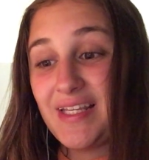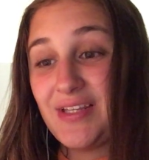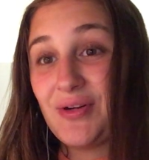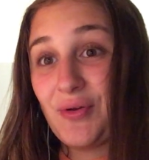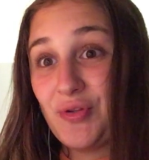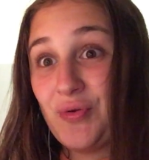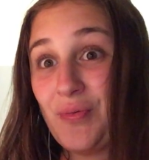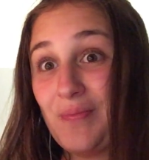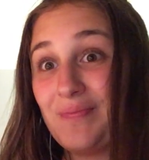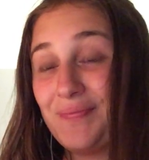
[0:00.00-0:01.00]
you
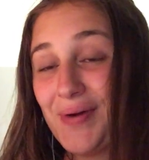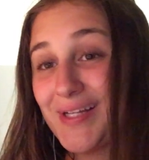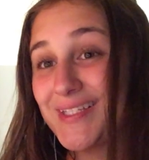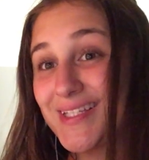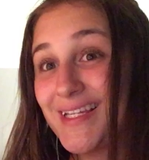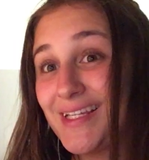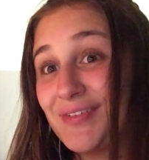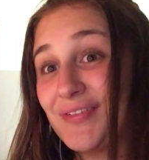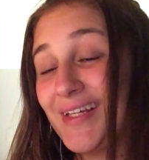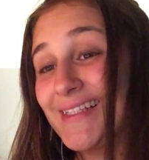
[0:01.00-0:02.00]
must
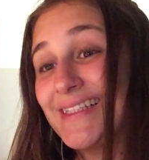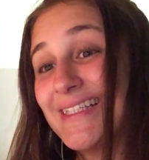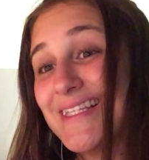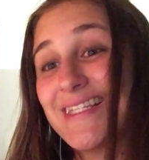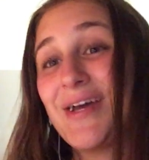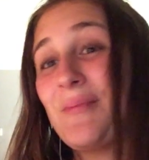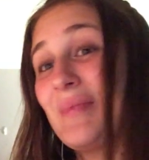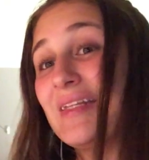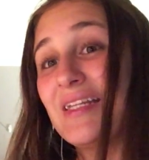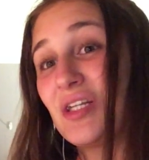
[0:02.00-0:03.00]
give at least a
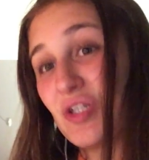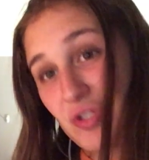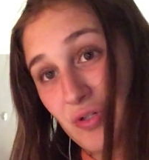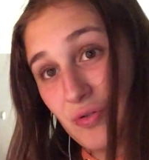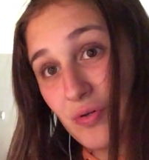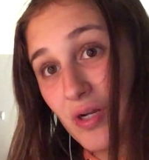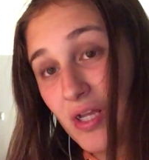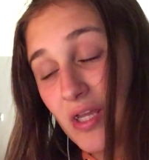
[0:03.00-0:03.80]
minute or two.